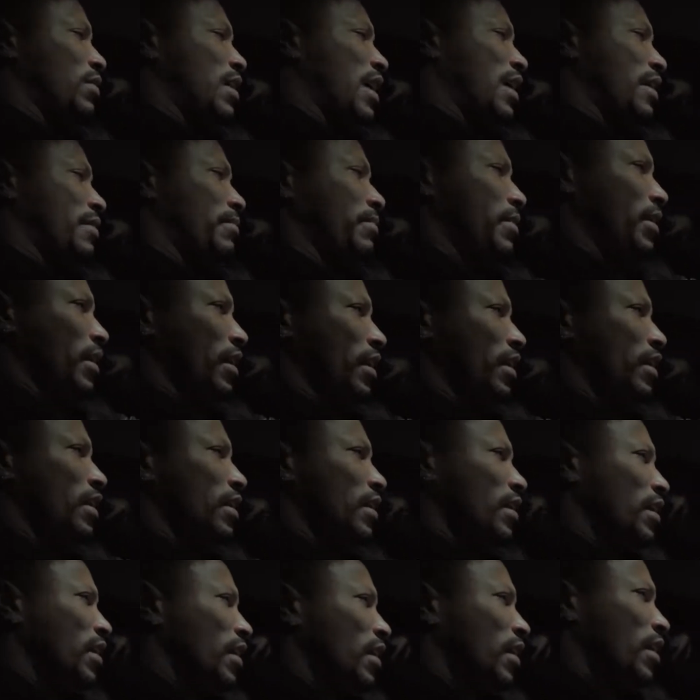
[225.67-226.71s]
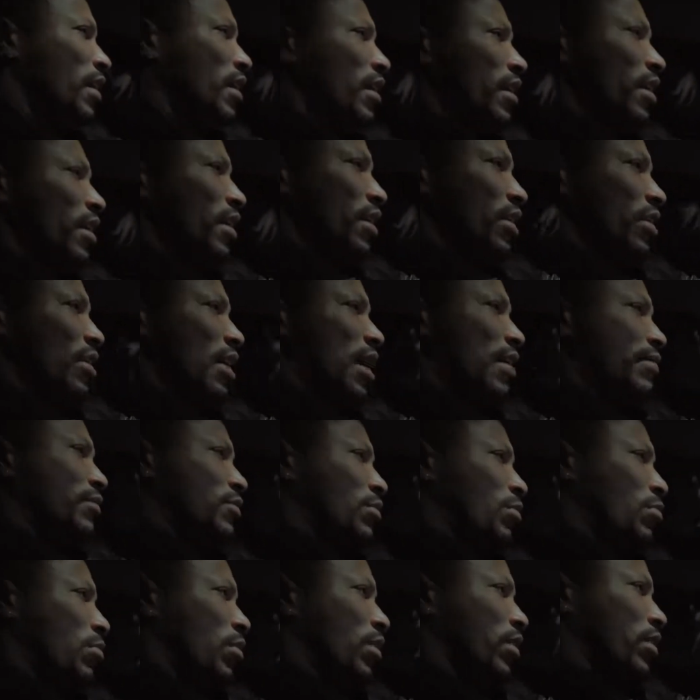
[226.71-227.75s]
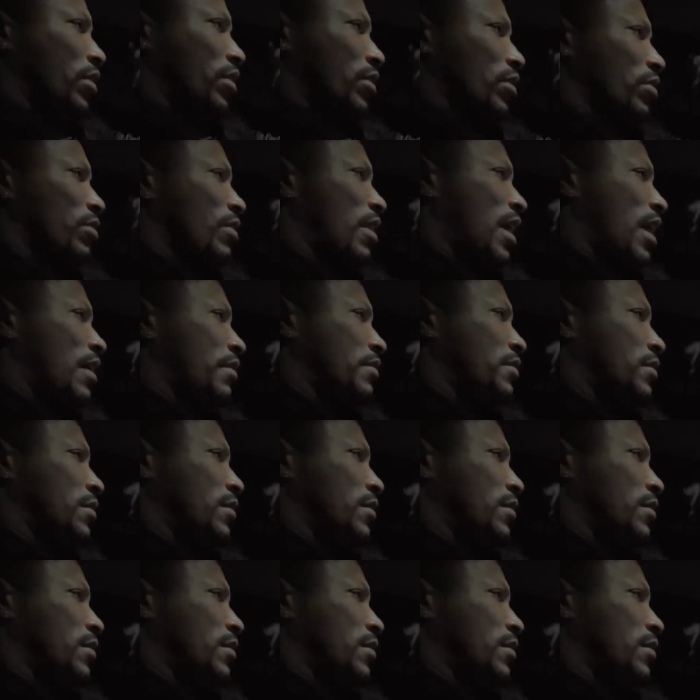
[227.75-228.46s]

like me, you have to work, you have